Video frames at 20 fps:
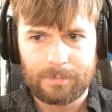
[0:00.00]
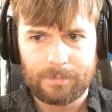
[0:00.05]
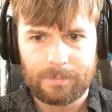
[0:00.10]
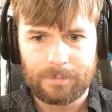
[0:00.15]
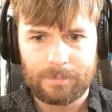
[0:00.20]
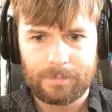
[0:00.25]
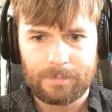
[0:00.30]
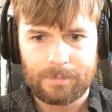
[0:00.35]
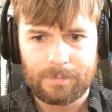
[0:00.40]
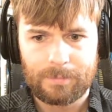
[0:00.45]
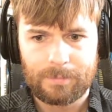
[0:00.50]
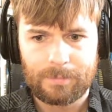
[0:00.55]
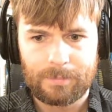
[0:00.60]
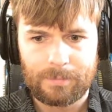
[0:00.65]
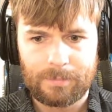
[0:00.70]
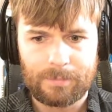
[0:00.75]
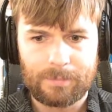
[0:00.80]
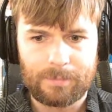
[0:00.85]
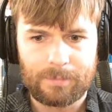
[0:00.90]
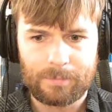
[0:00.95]

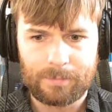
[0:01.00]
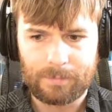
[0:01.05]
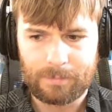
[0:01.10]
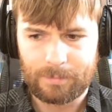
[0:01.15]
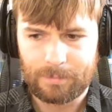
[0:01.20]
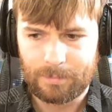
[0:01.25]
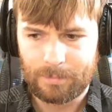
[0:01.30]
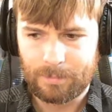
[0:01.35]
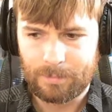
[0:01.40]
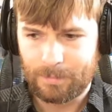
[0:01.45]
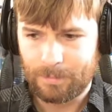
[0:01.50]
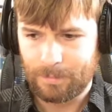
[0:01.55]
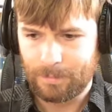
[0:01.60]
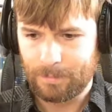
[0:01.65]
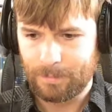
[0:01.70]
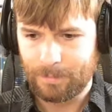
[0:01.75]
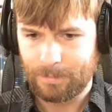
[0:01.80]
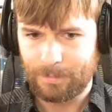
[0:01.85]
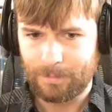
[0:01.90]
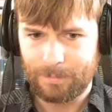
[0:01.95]

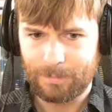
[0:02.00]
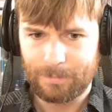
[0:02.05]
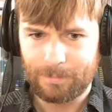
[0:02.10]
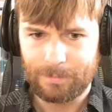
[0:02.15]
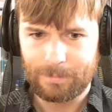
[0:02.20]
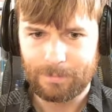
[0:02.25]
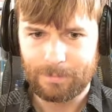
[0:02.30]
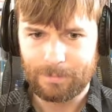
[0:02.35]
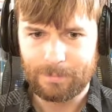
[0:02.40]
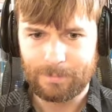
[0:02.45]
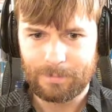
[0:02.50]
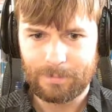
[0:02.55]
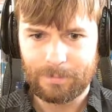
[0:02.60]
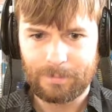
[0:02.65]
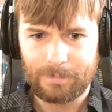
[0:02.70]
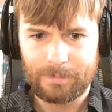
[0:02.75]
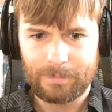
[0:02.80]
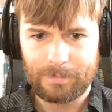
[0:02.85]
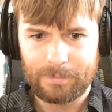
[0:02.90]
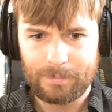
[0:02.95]

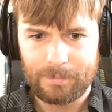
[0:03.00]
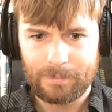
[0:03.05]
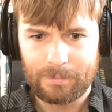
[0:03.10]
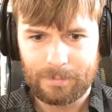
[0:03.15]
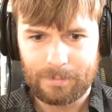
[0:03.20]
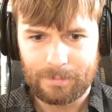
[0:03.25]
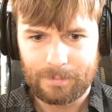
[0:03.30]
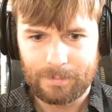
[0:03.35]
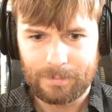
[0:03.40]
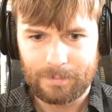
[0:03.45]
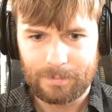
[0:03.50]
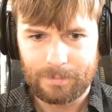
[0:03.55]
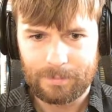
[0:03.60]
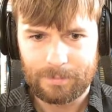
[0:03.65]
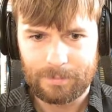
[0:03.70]
(not speaking)